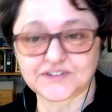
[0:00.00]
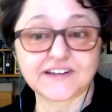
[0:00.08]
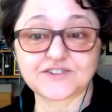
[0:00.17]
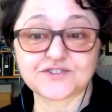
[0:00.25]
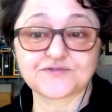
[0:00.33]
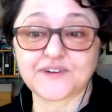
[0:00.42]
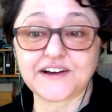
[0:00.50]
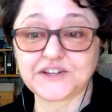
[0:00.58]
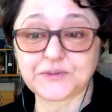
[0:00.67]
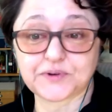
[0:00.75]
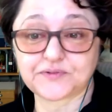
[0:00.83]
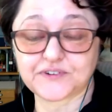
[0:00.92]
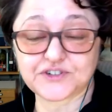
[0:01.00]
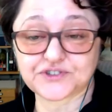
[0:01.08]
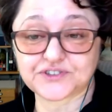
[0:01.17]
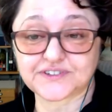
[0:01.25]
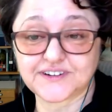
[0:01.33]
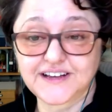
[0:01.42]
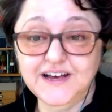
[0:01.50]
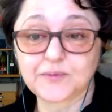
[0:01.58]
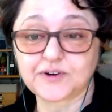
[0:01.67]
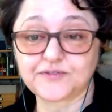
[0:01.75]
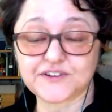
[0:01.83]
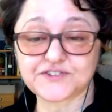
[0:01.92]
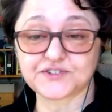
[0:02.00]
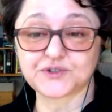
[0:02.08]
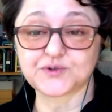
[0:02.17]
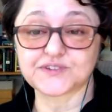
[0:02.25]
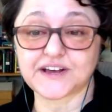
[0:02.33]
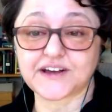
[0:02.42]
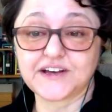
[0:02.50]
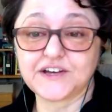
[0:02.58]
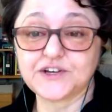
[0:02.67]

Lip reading: or like just find the professor who's like